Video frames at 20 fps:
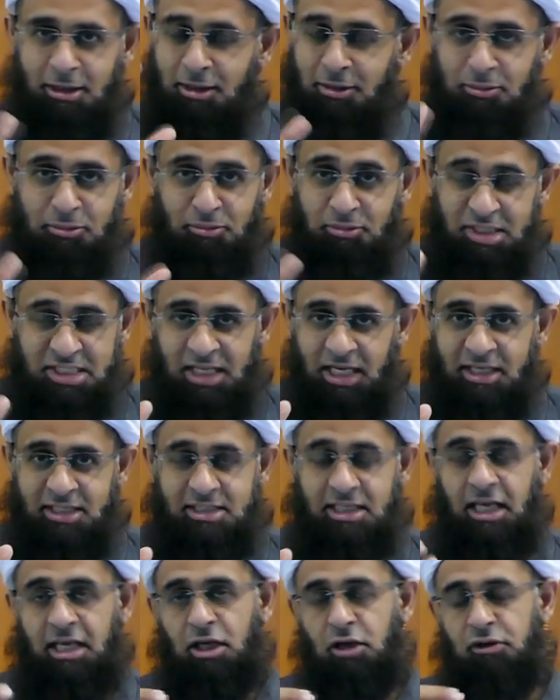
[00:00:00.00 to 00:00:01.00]

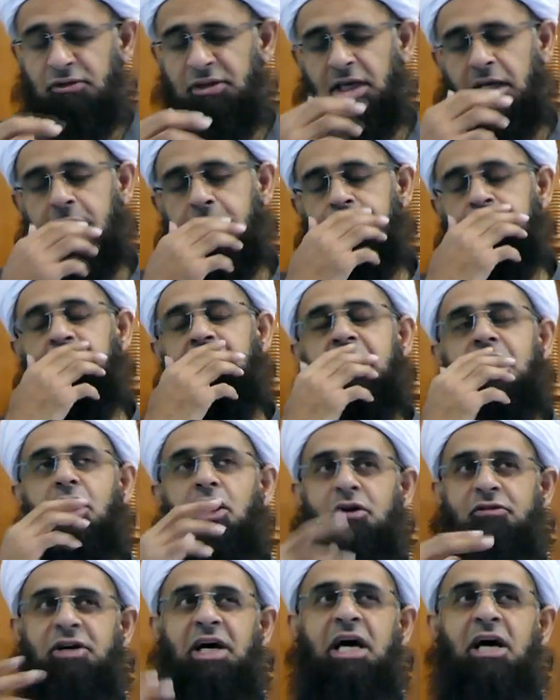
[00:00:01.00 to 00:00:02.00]
misunderstanding of that,
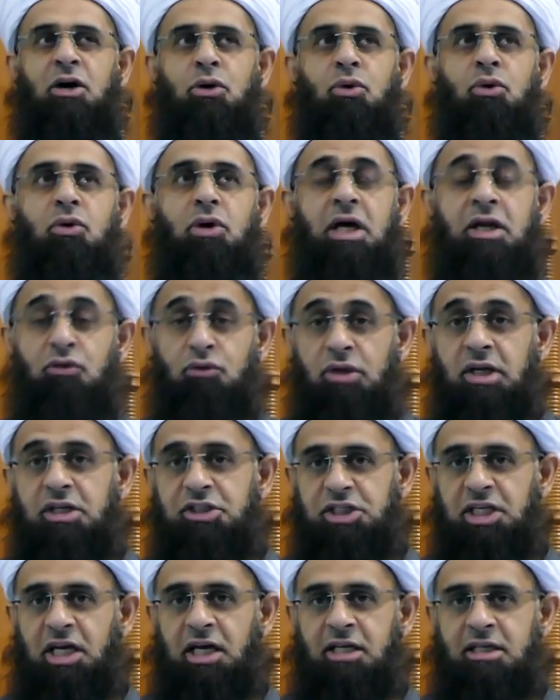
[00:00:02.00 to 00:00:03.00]
of how and real
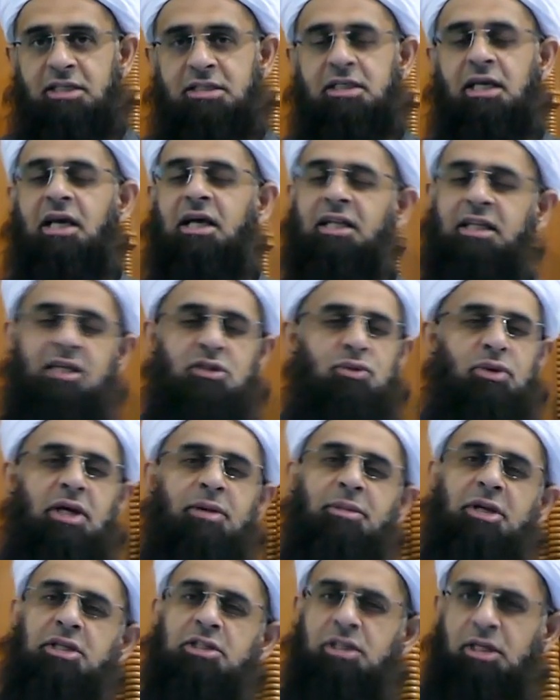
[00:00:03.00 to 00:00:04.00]
jihad is. That's why I
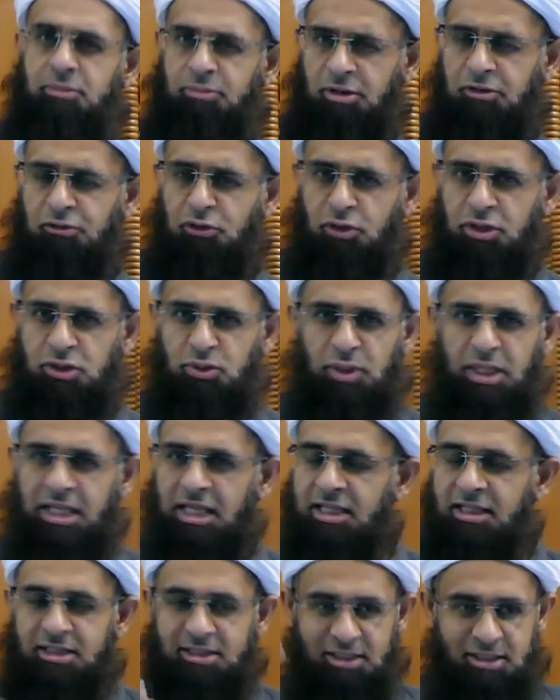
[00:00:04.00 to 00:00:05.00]
mentioned before as well
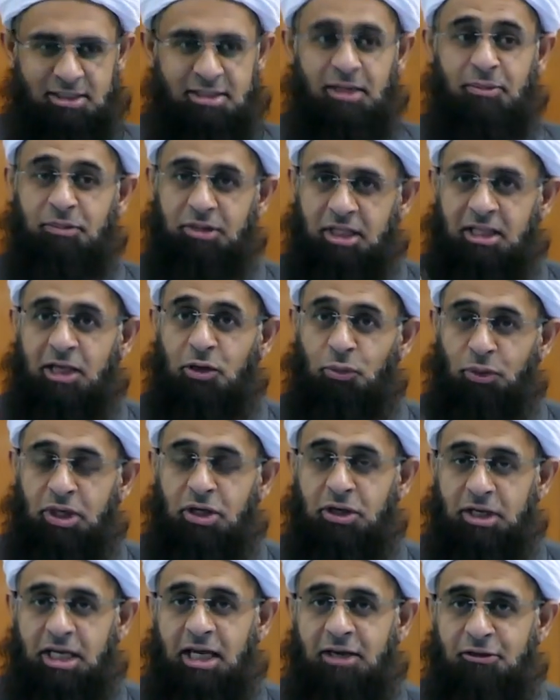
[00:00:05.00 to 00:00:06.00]
that this is something that we're
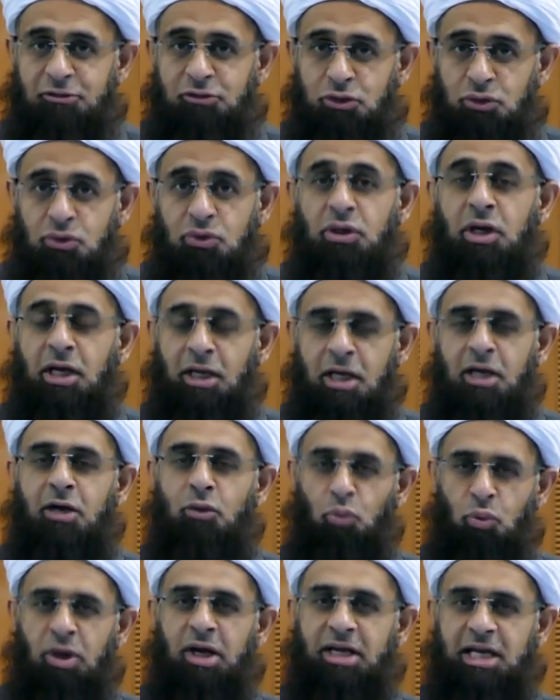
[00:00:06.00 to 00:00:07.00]
going to have to
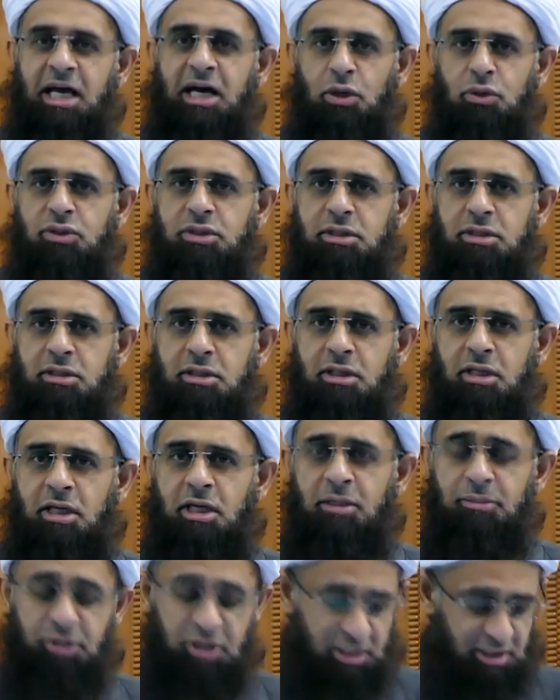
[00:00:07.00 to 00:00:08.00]
work out,
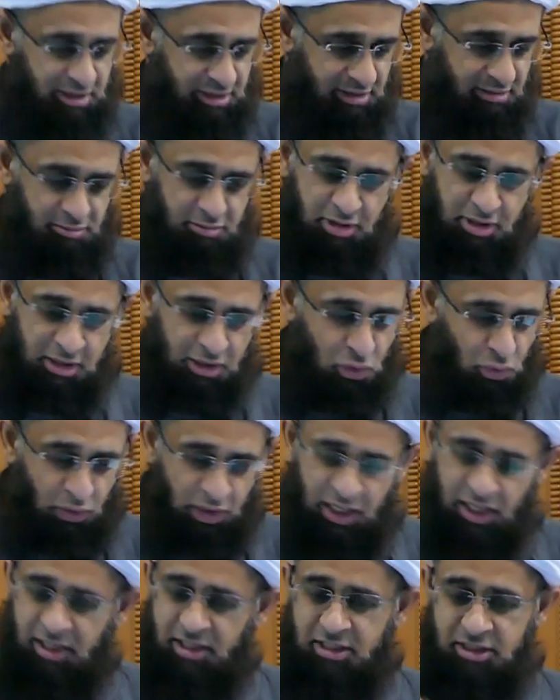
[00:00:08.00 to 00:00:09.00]
because the
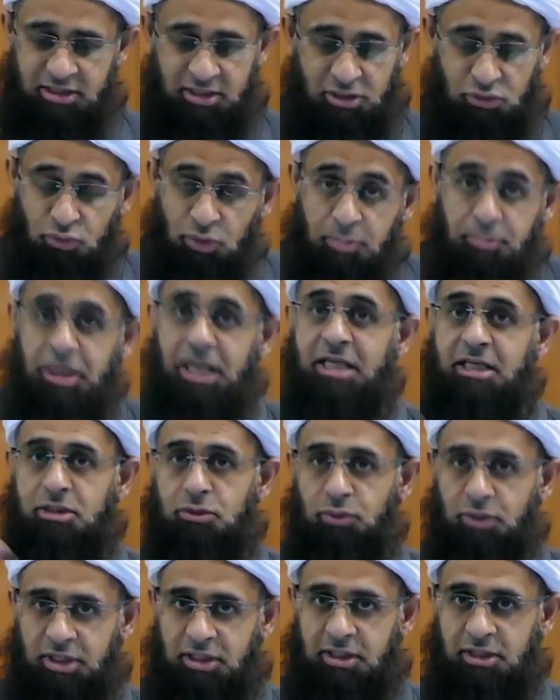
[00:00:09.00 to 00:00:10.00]
Quran is just
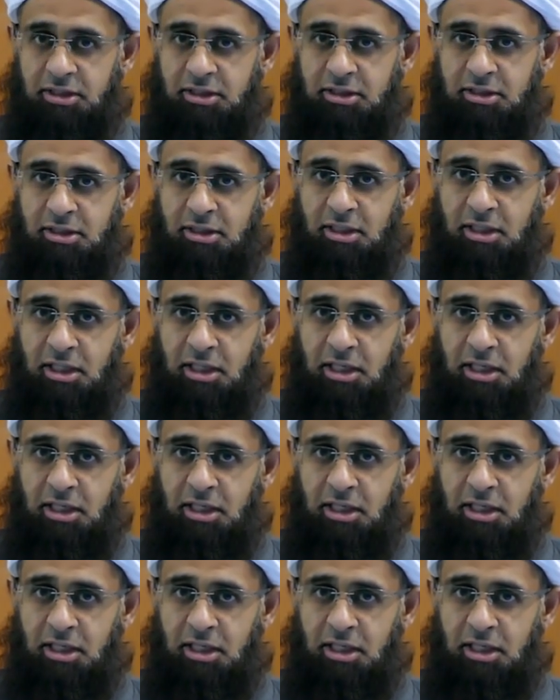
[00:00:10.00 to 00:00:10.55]
replete with this.